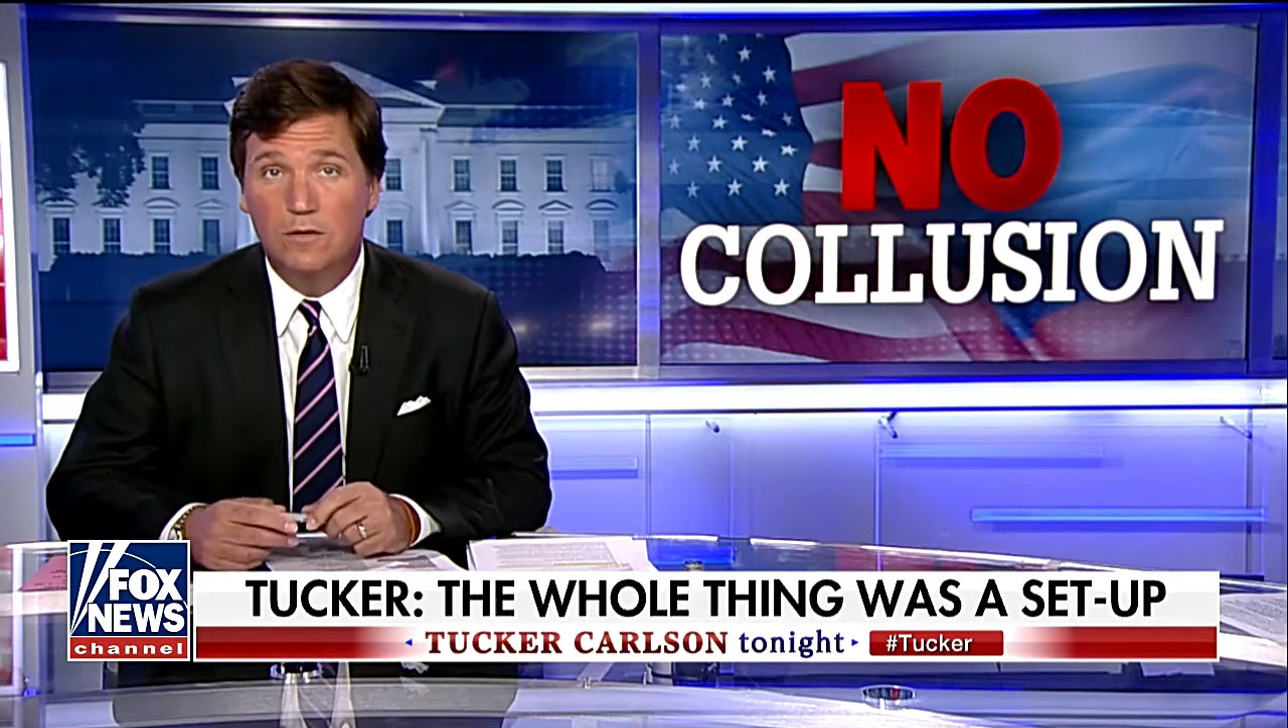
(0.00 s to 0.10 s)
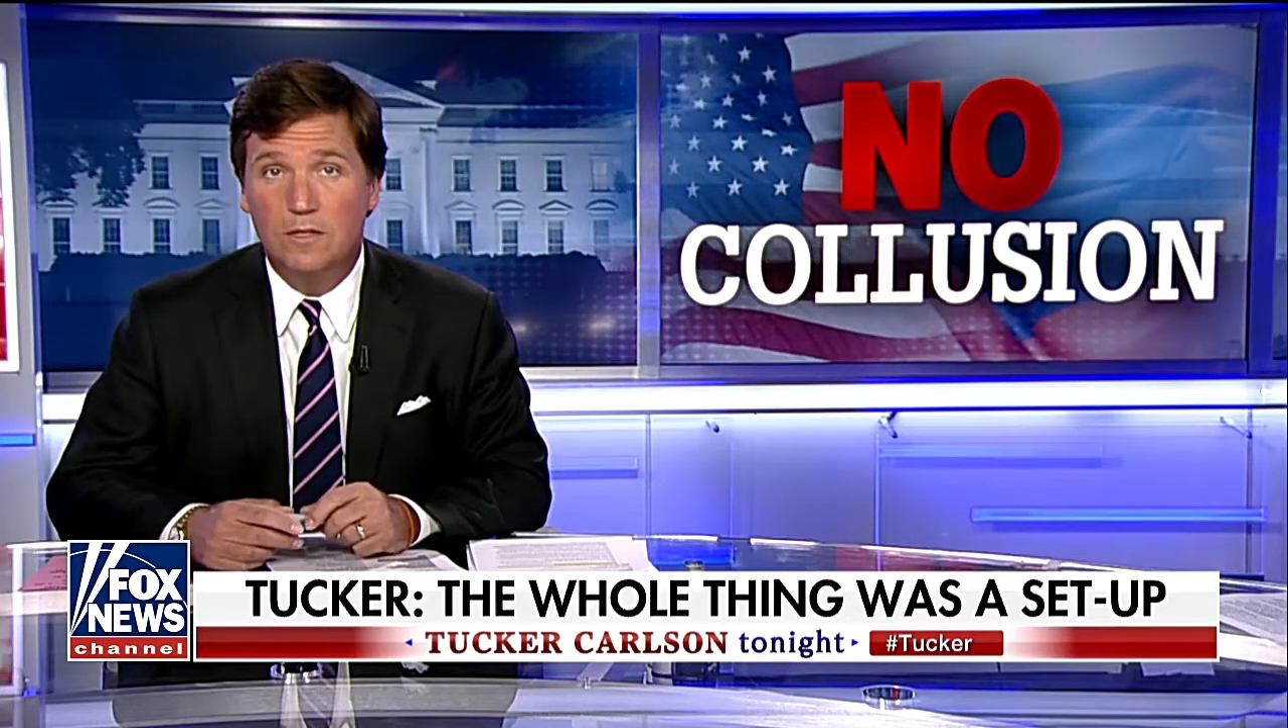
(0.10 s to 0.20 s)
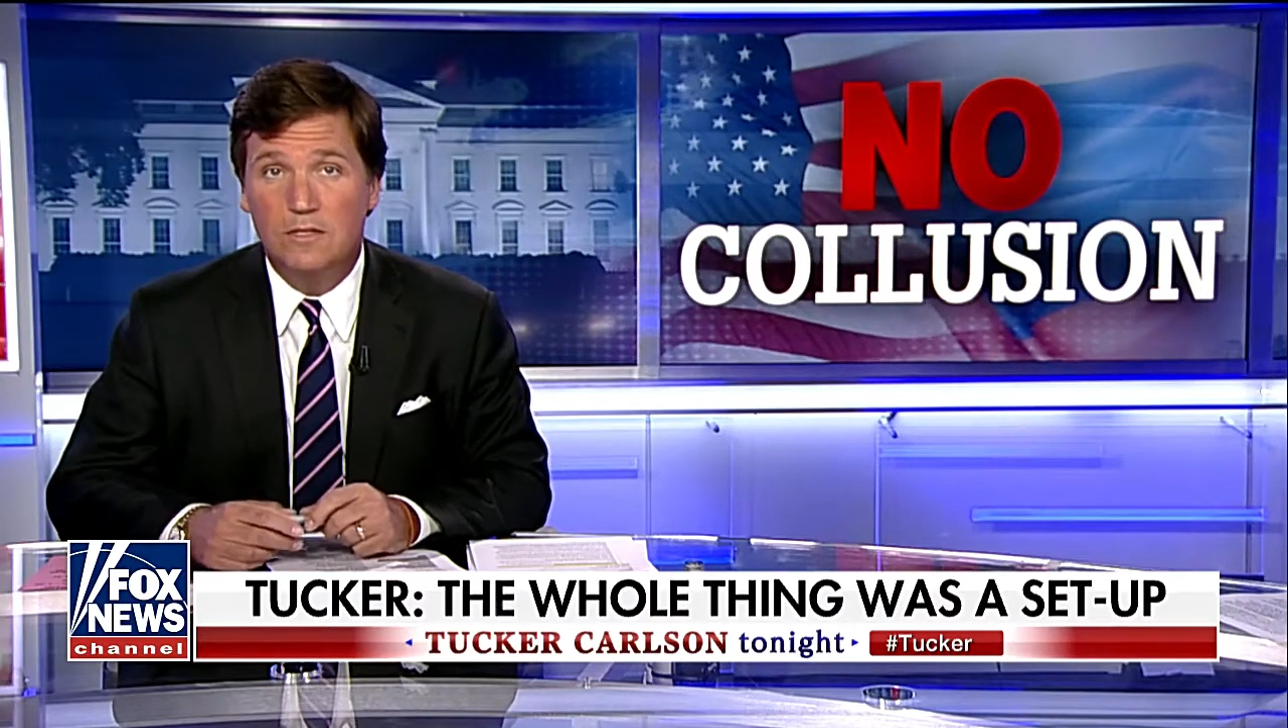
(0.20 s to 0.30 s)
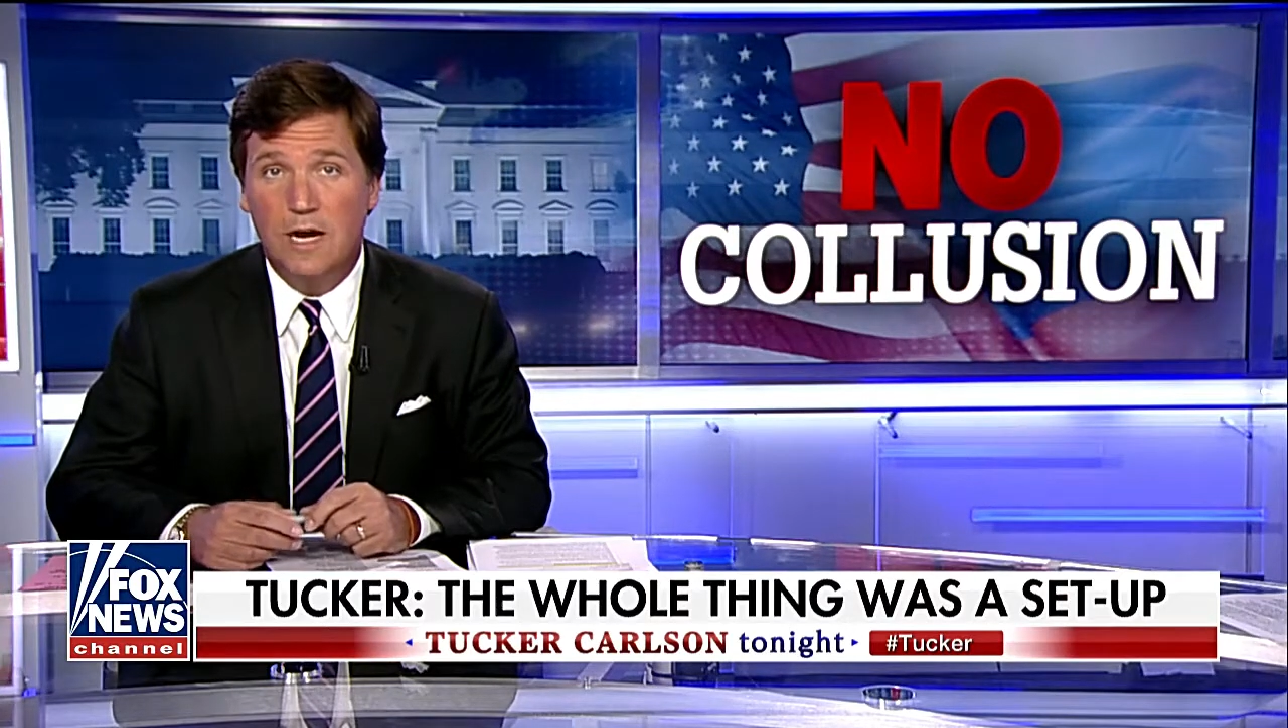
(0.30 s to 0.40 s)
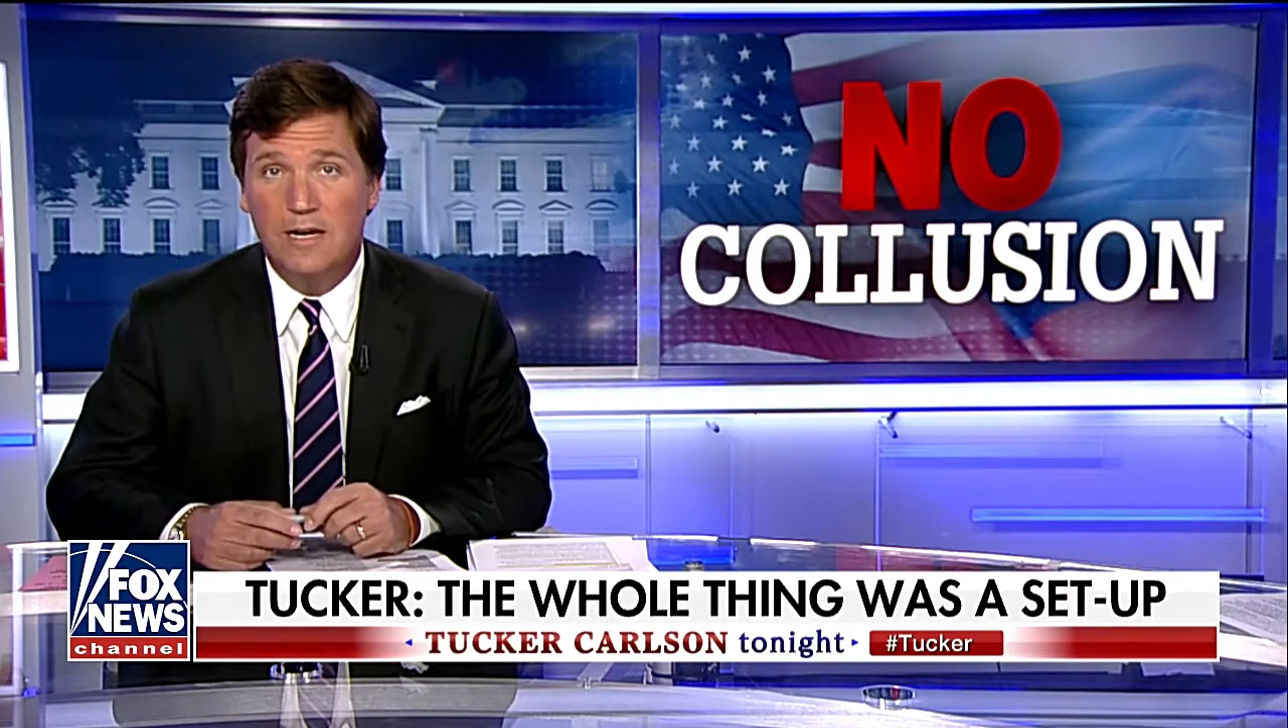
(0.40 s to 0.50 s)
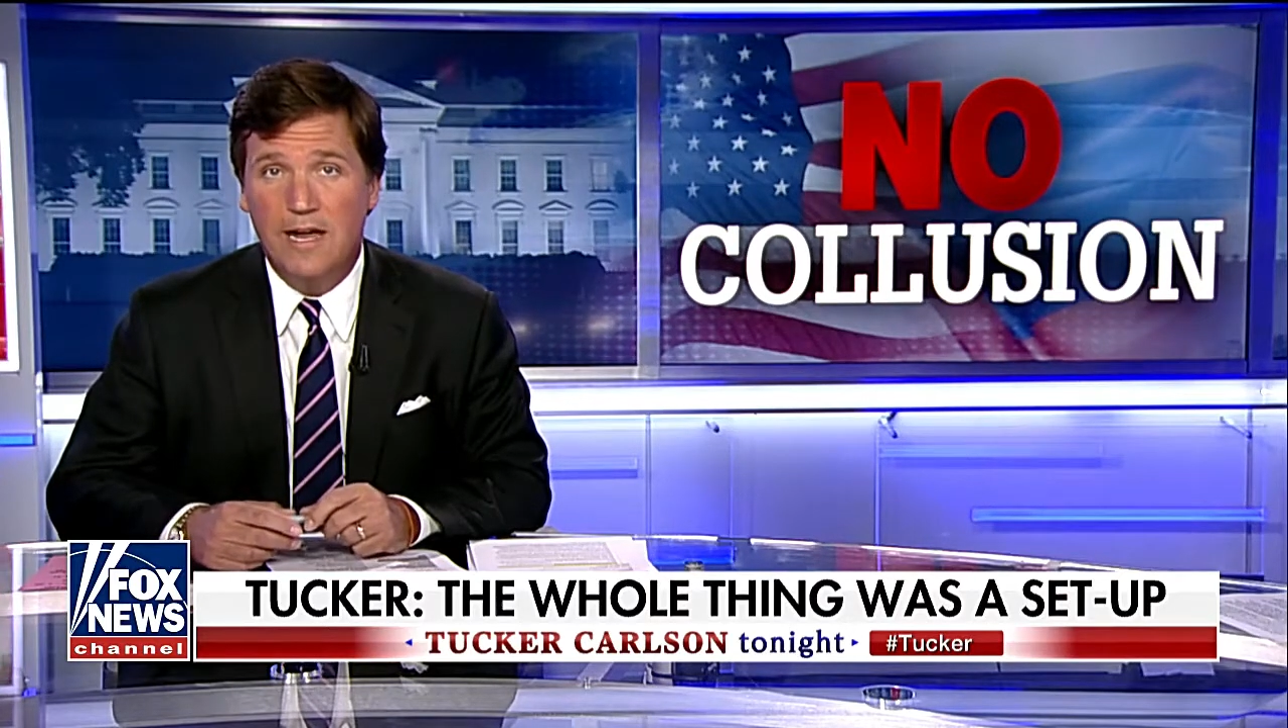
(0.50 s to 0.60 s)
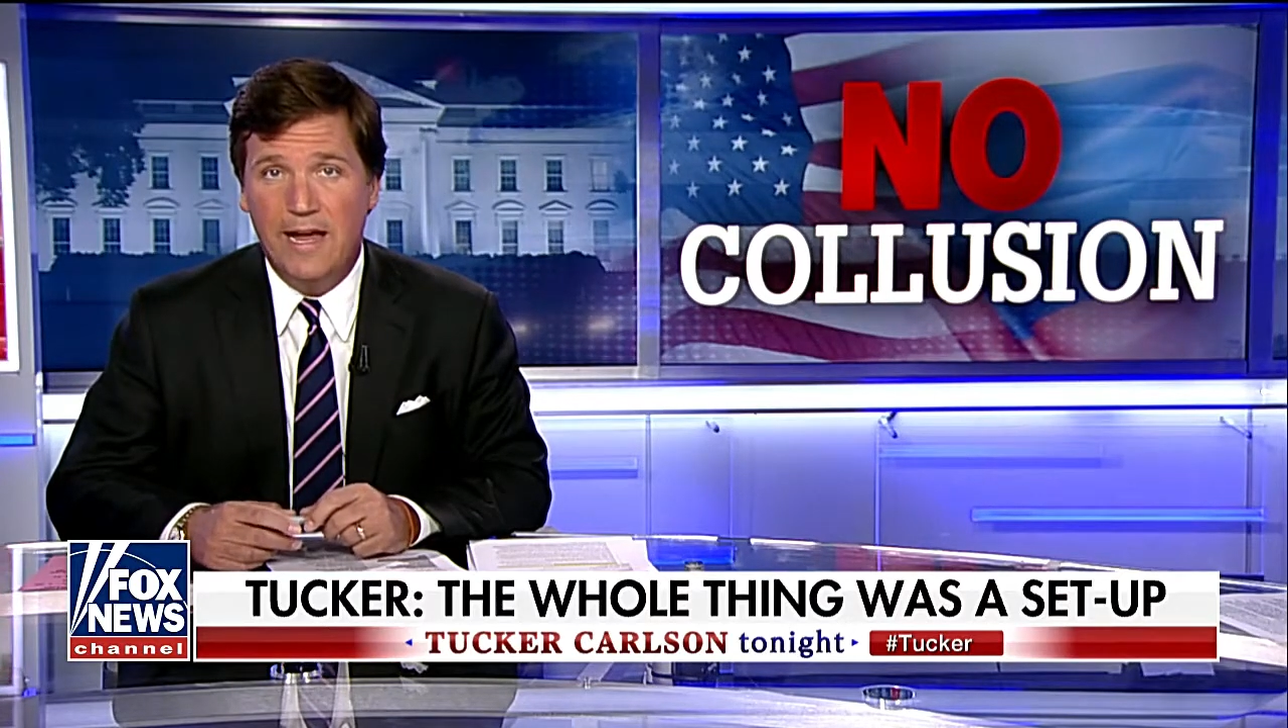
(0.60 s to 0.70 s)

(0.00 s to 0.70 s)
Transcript: designed to